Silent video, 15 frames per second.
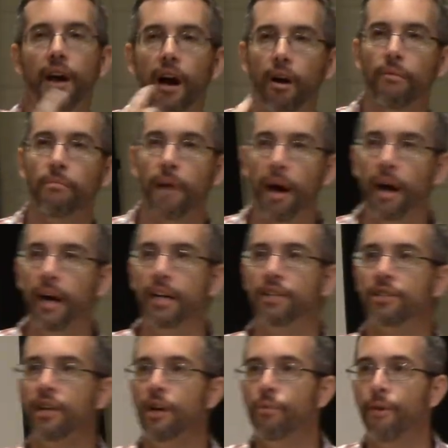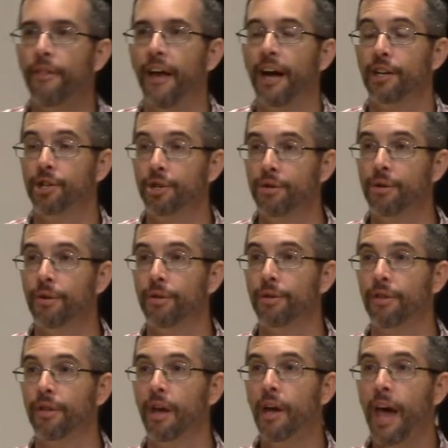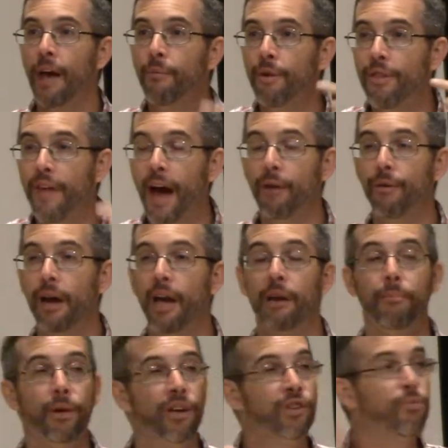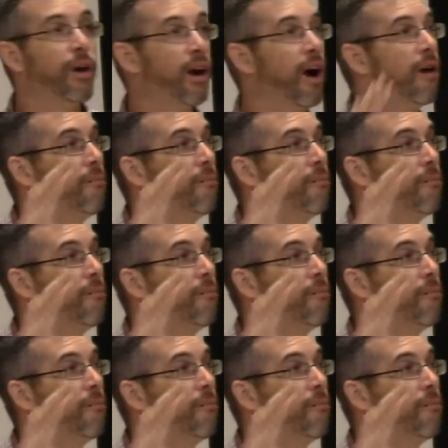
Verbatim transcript: our minds with that truth and with that reality because when our